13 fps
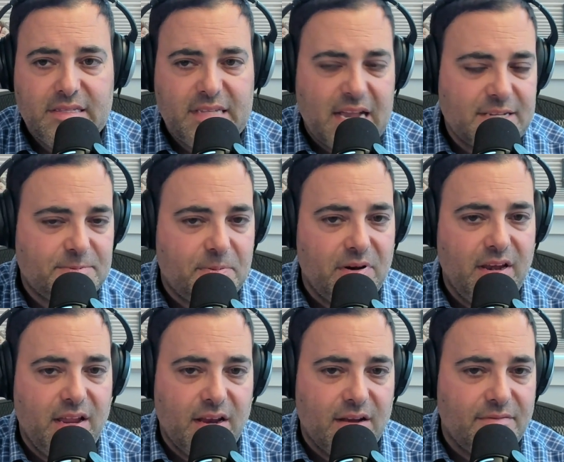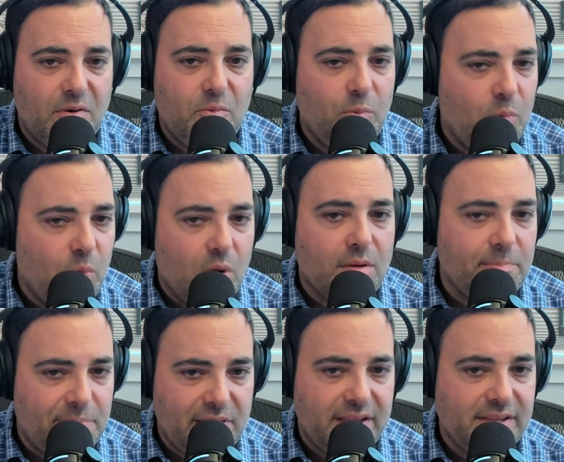desperate need of a
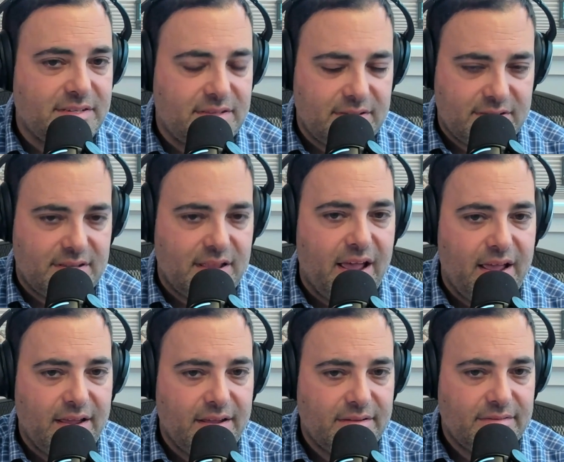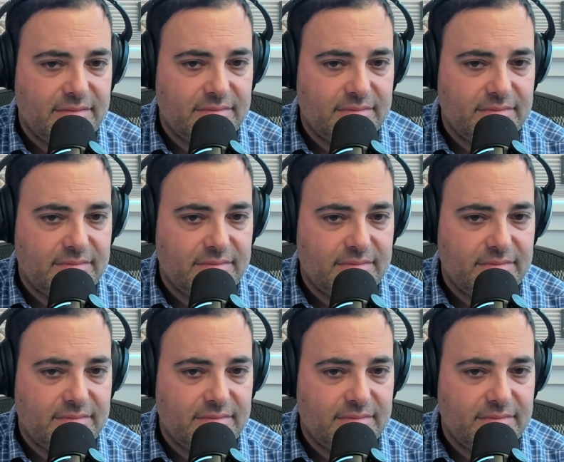warm place to stay.